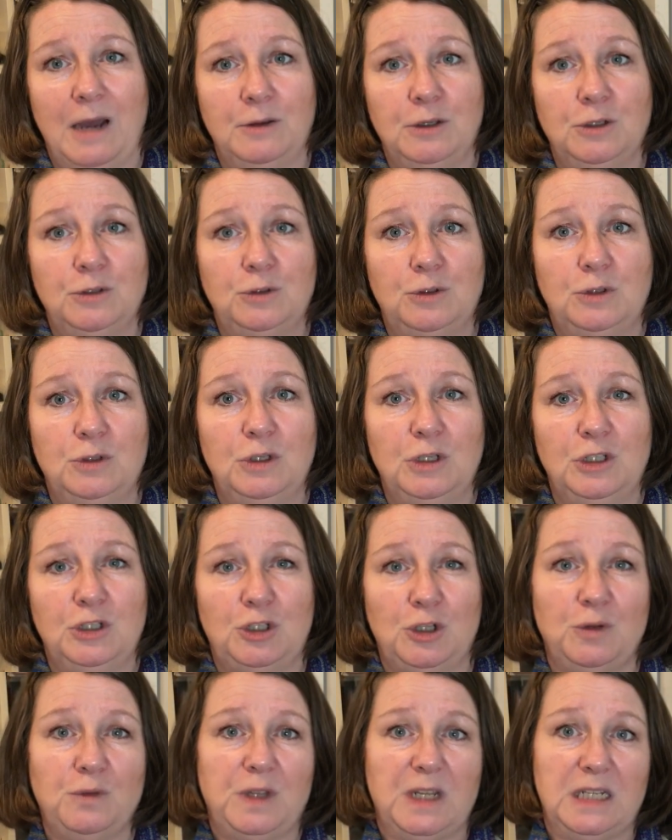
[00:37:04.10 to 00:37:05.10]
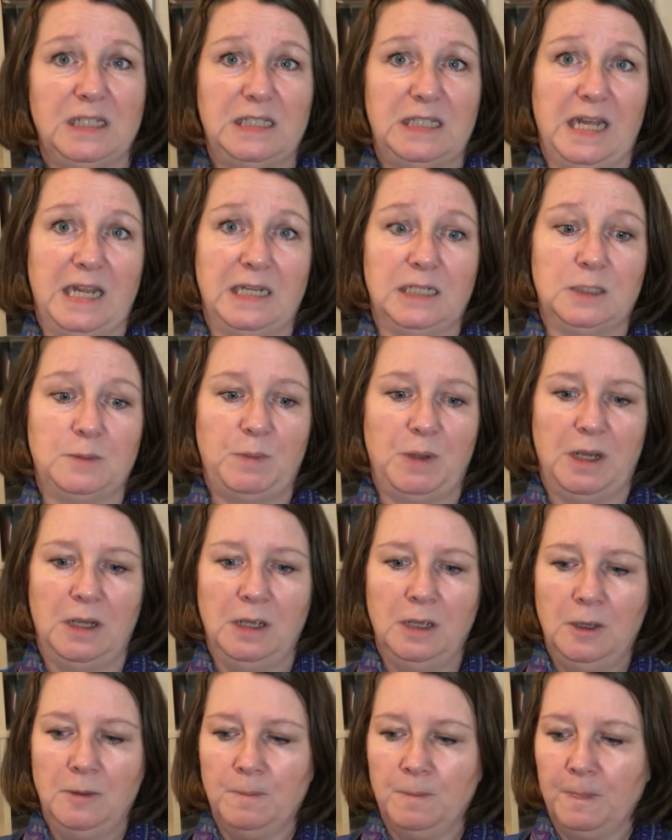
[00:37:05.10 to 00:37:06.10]
you do these things, but
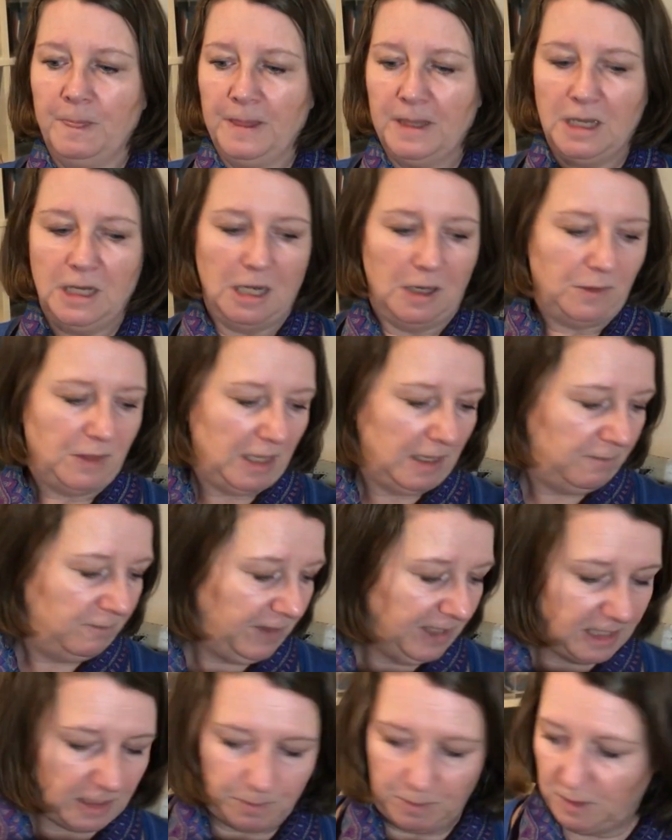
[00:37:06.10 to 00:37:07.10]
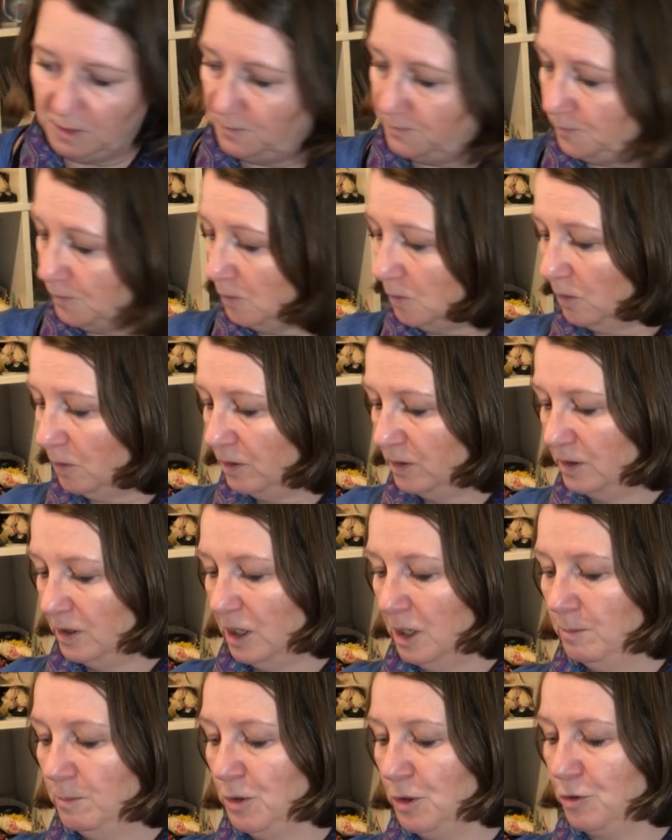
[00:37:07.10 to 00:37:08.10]
you know, the investment for
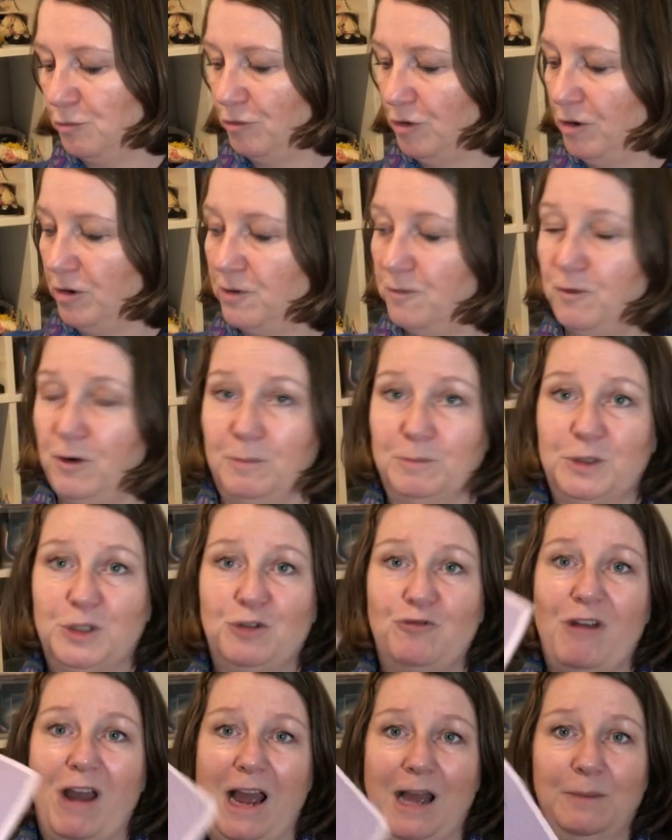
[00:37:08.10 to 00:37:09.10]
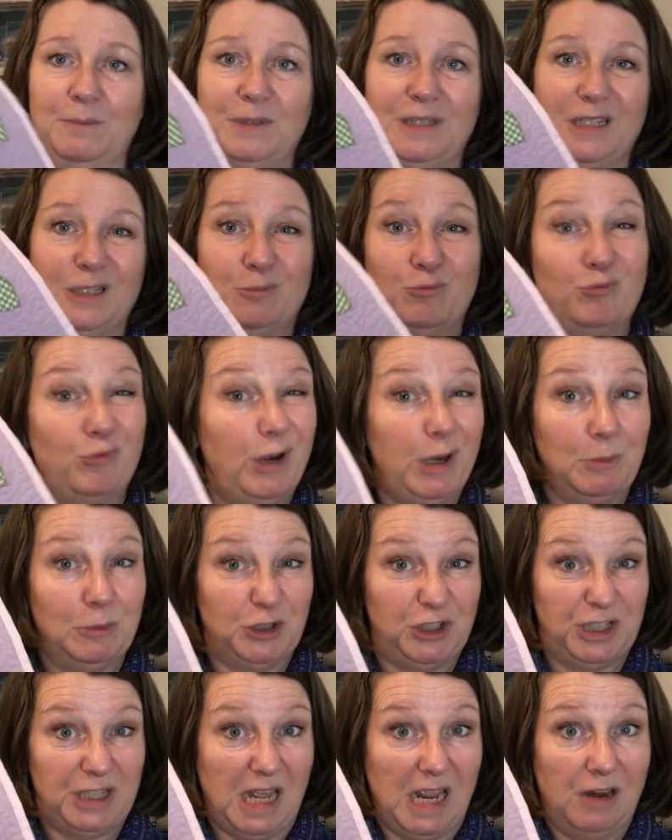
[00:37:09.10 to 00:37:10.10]
a mug rug from scraps is pretty
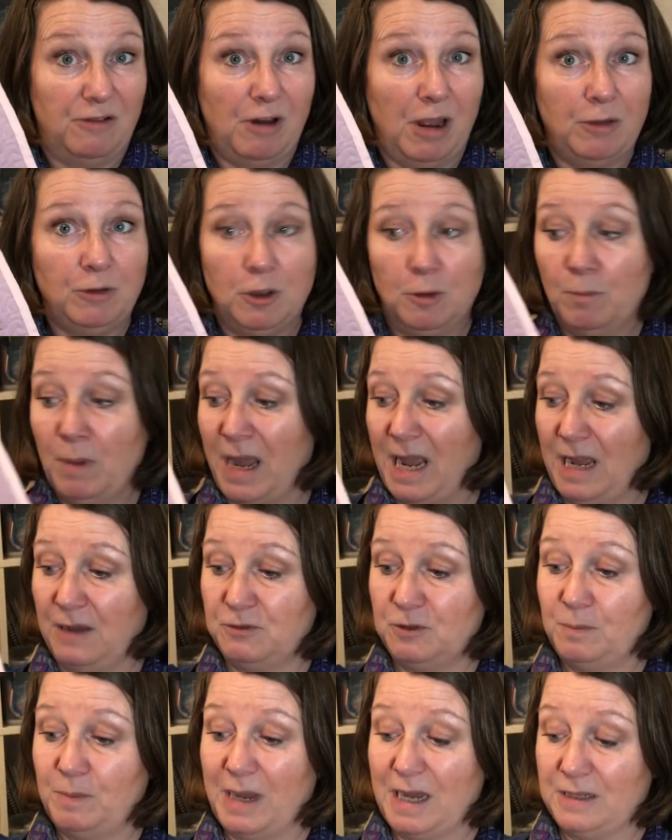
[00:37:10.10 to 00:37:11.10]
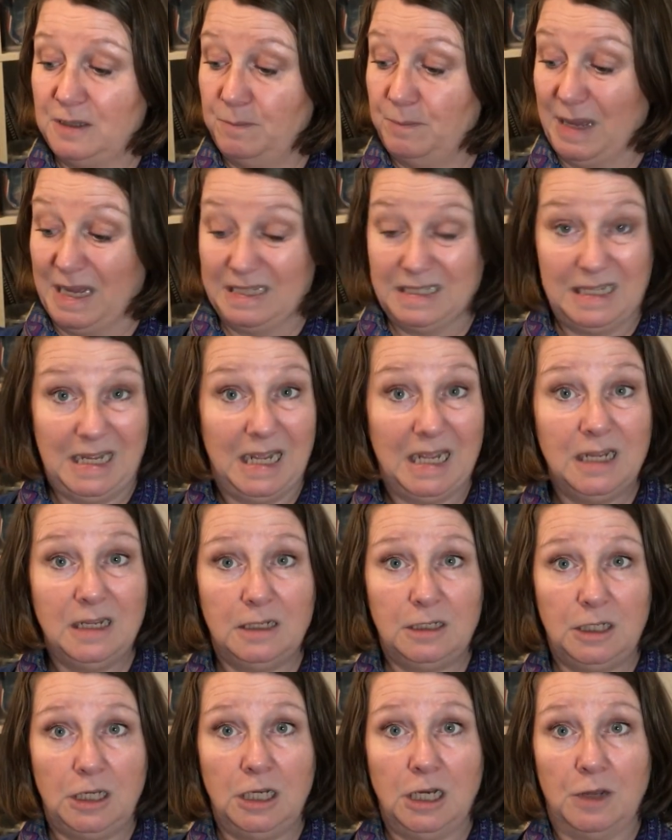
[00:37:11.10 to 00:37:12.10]
much zero. You might have to buy the batting,
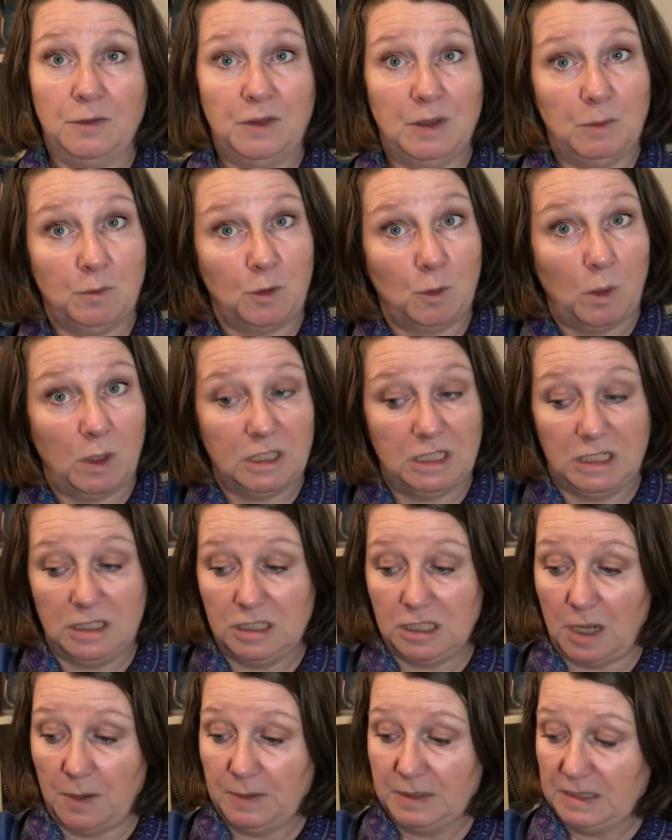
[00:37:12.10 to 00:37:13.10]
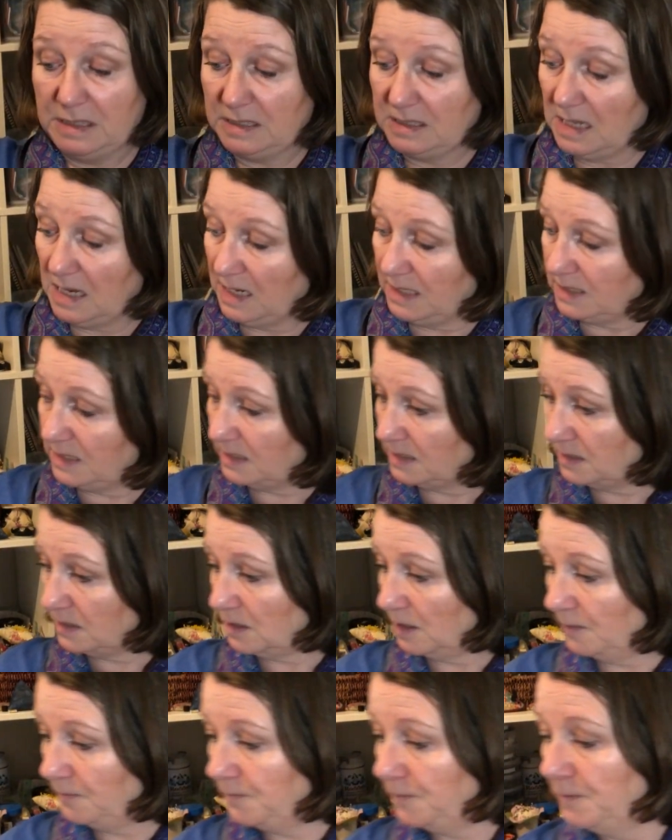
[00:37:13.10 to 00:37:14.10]
you know, the wadding to go inside this
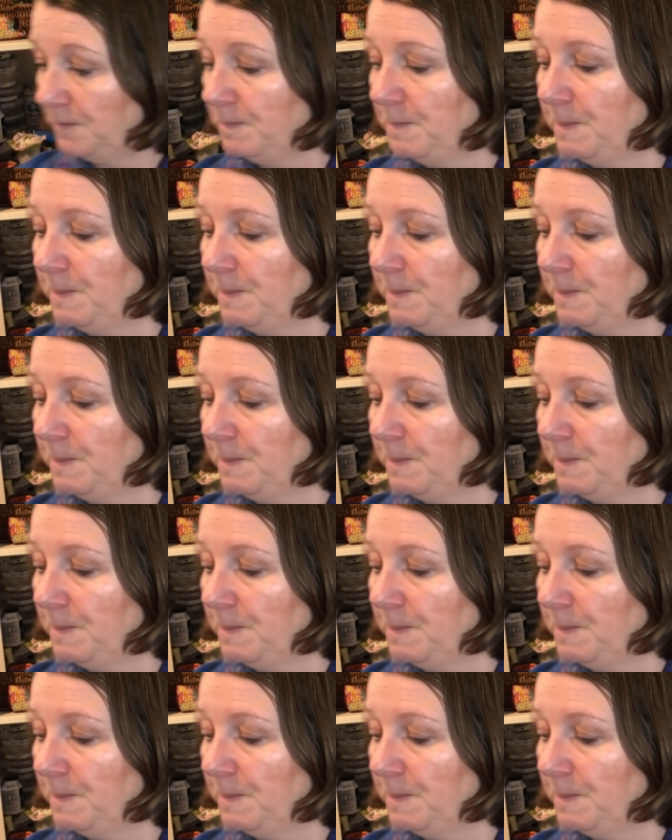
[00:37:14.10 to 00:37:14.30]
stuff,